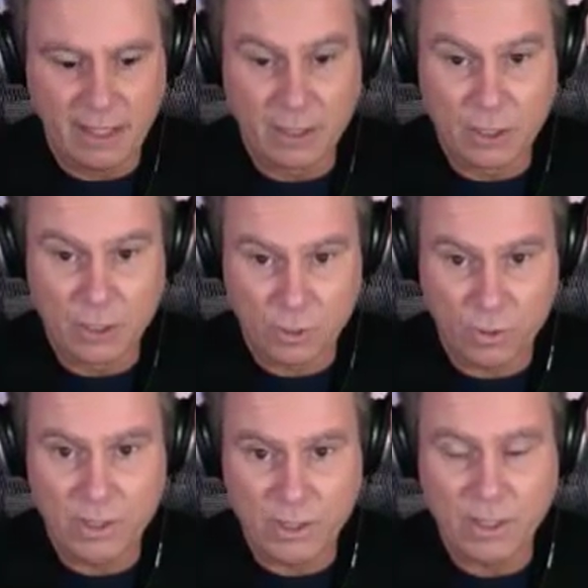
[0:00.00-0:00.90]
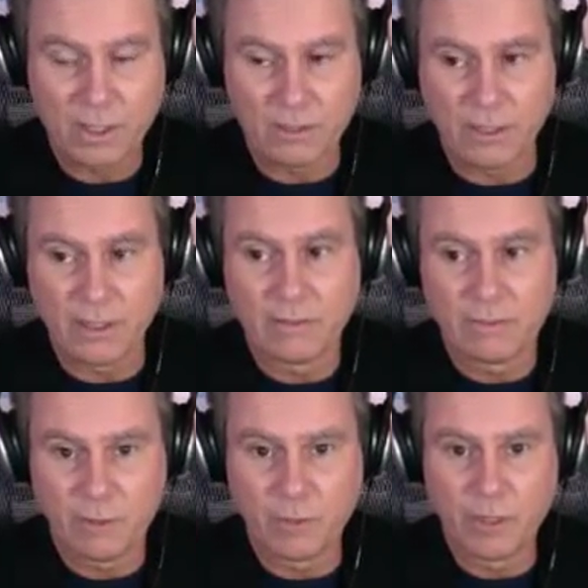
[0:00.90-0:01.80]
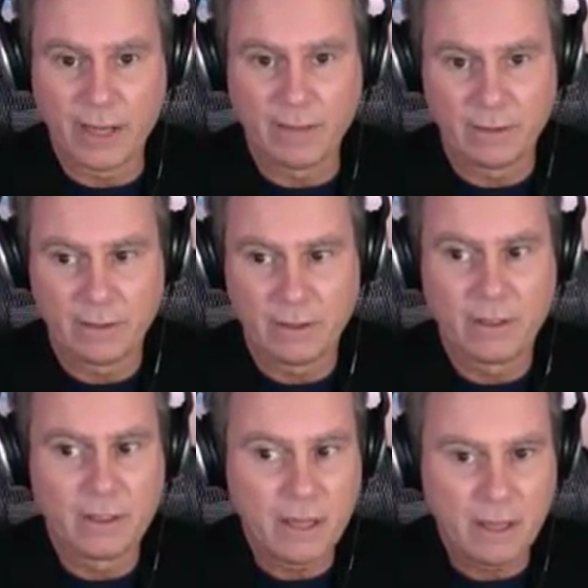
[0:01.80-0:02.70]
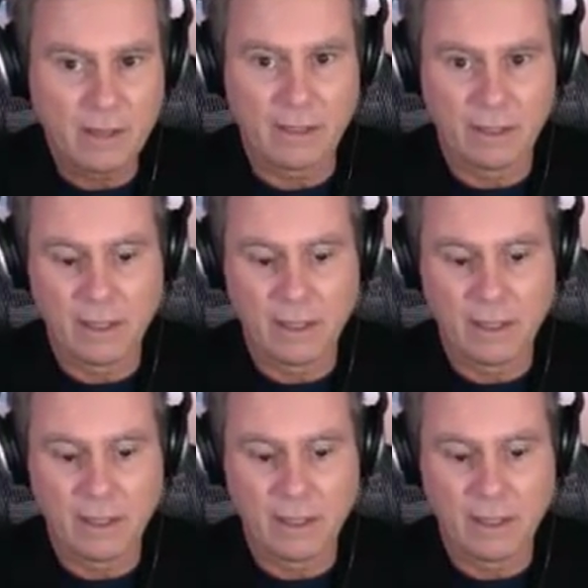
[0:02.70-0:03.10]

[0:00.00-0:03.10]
can destroy this country from without. Nothing.